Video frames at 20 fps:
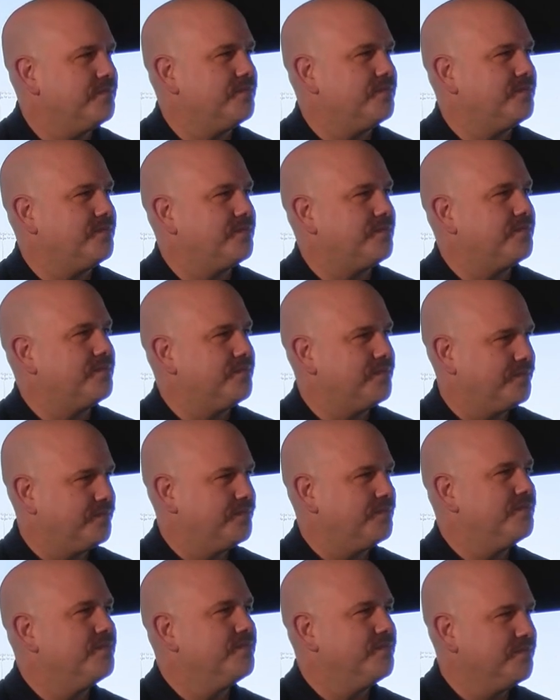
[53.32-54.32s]

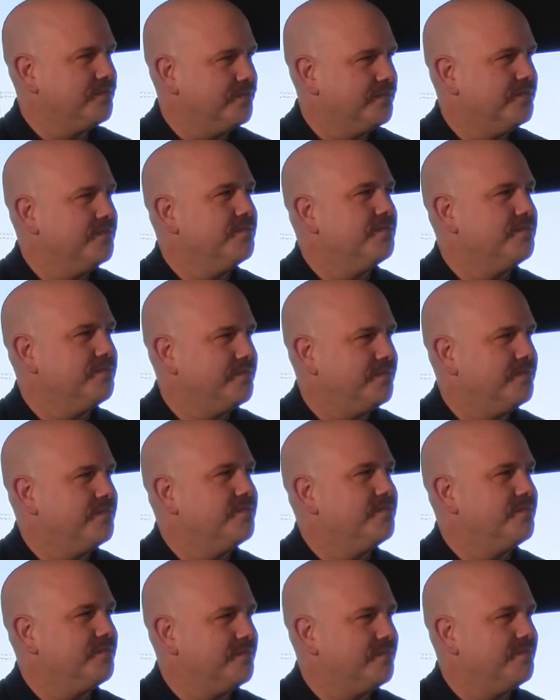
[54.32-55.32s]

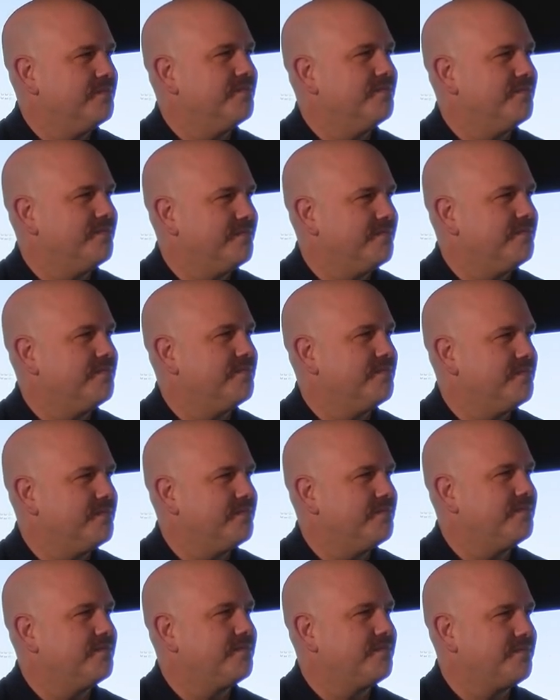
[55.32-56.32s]

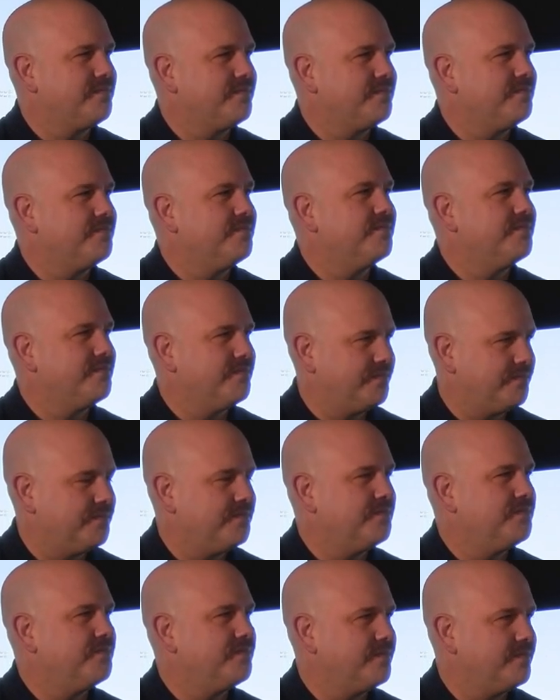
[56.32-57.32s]

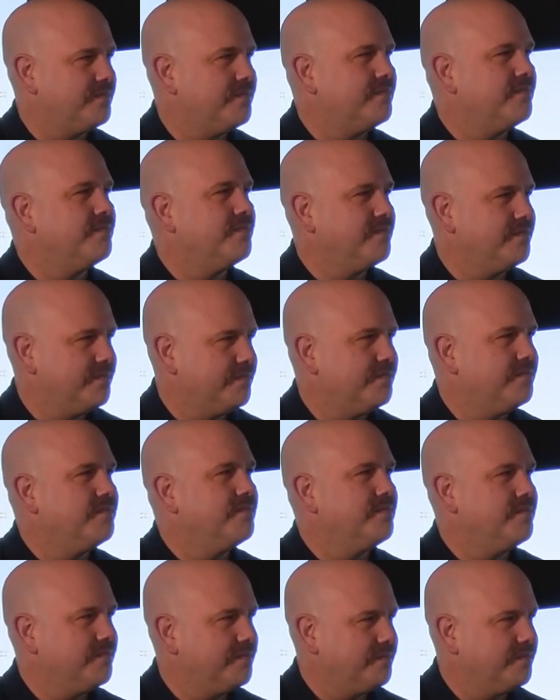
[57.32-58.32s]

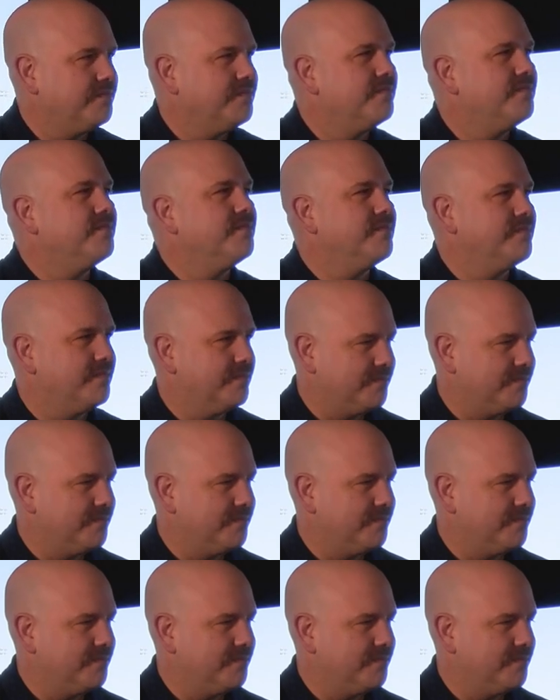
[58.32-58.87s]
(not speaking)